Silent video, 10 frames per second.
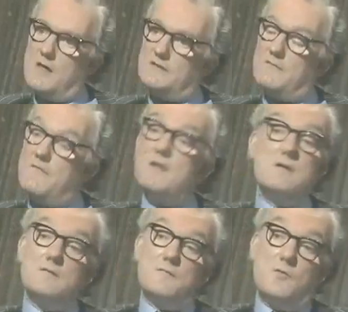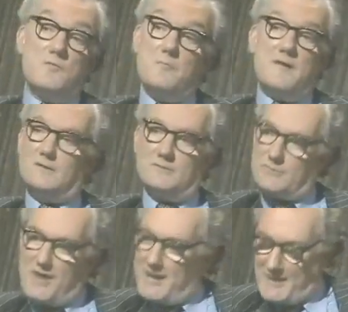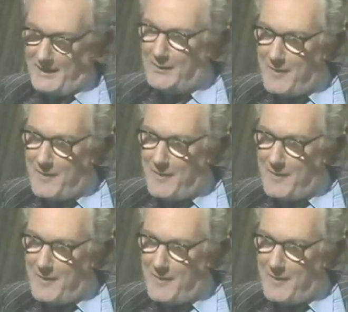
It's a very good form of mental training,